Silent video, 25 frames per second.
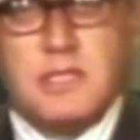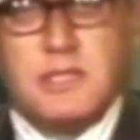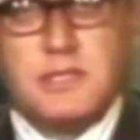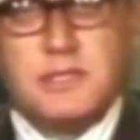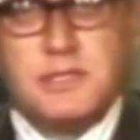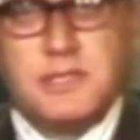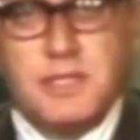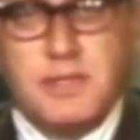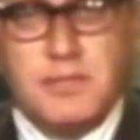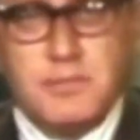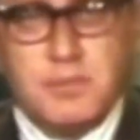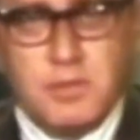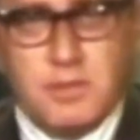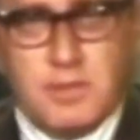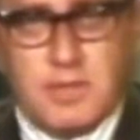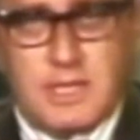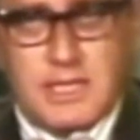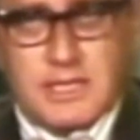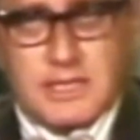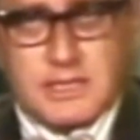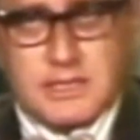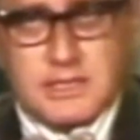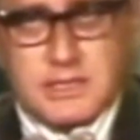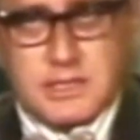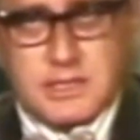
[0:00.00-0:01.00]
seemed to
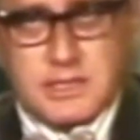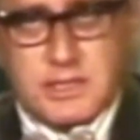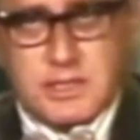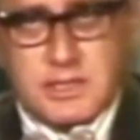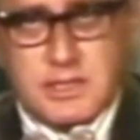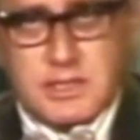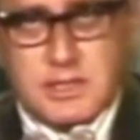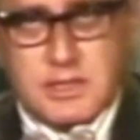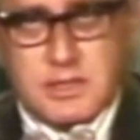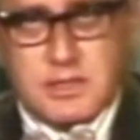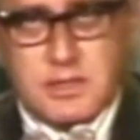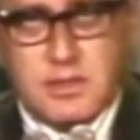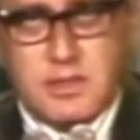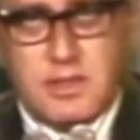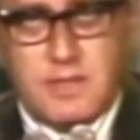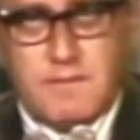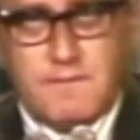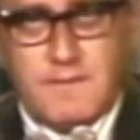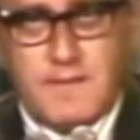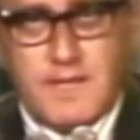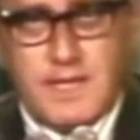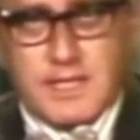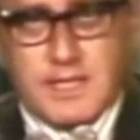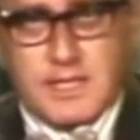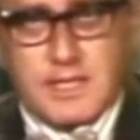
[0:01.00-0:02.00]
us to
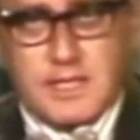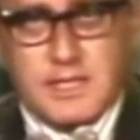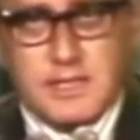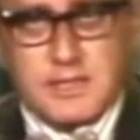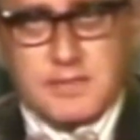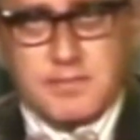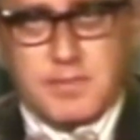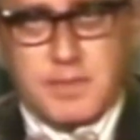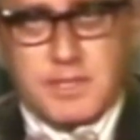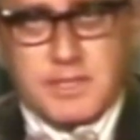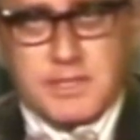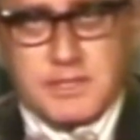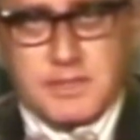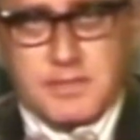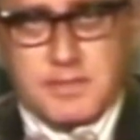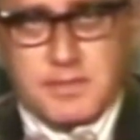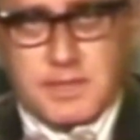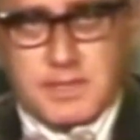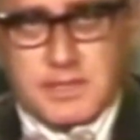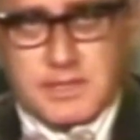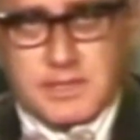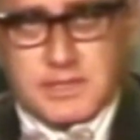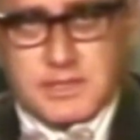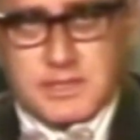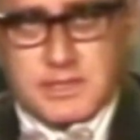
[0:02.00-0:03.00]
reflect these
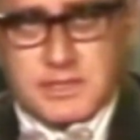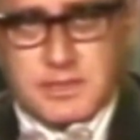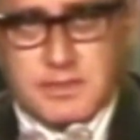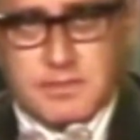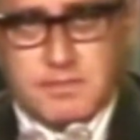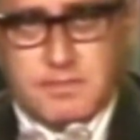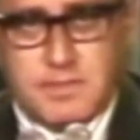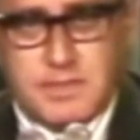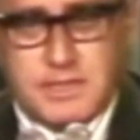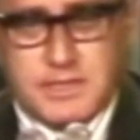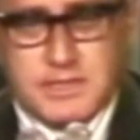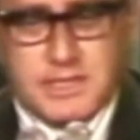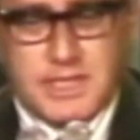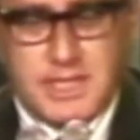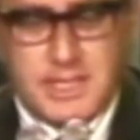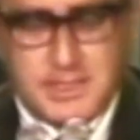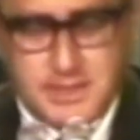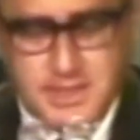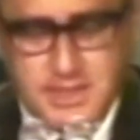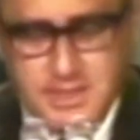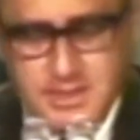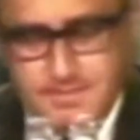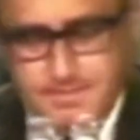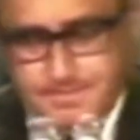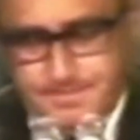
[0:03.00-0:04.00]
principles
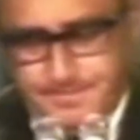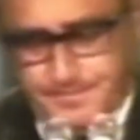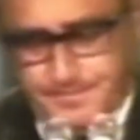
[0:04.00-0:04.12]
precisely.